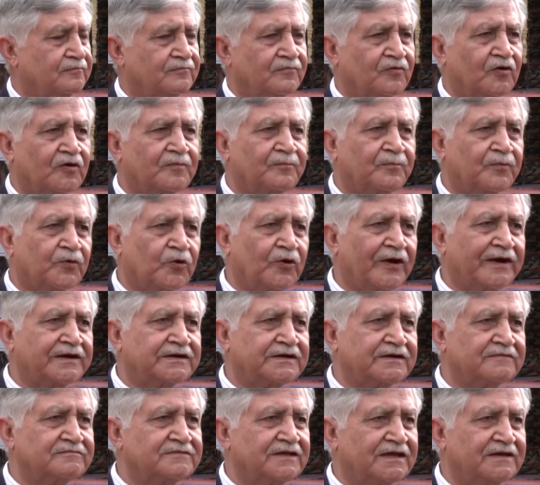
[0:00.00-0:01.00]
more
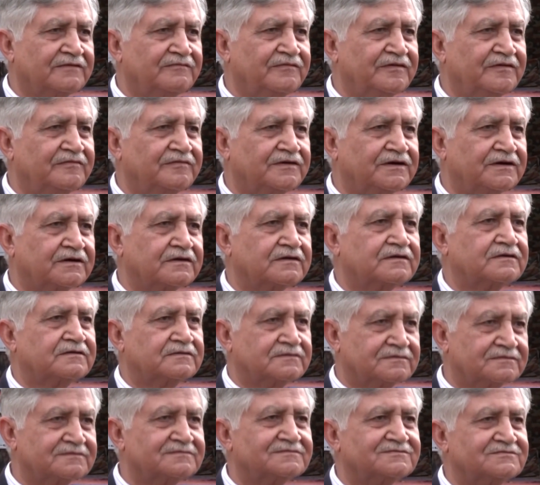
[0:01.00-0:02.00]
proactive than we were
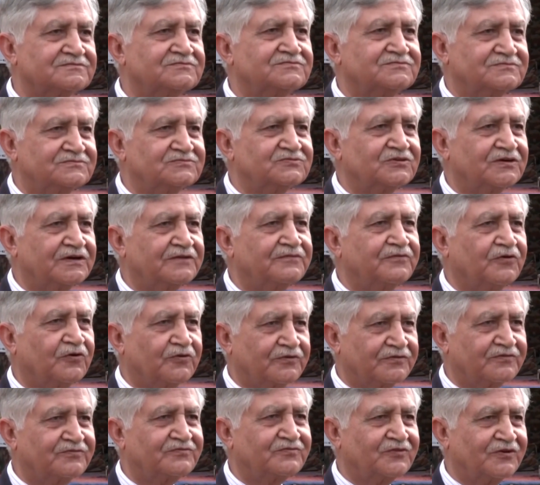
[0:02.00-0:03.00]

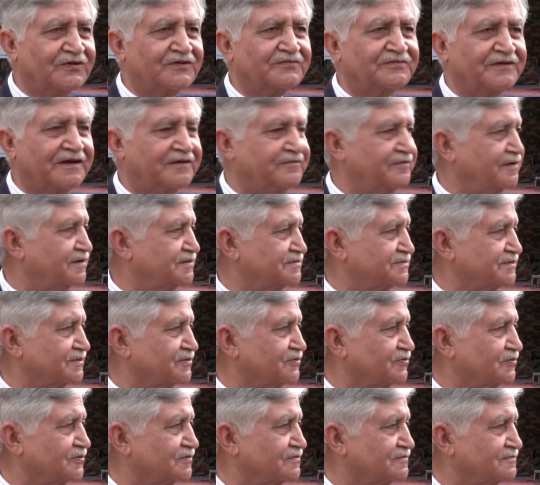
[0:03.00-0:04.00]
24, 25 years
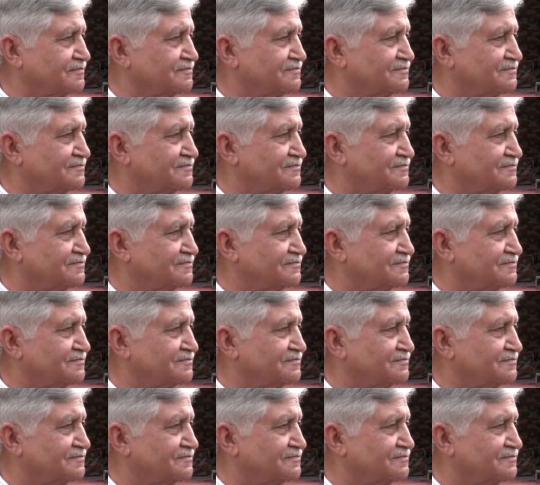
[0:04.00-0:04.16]
ago.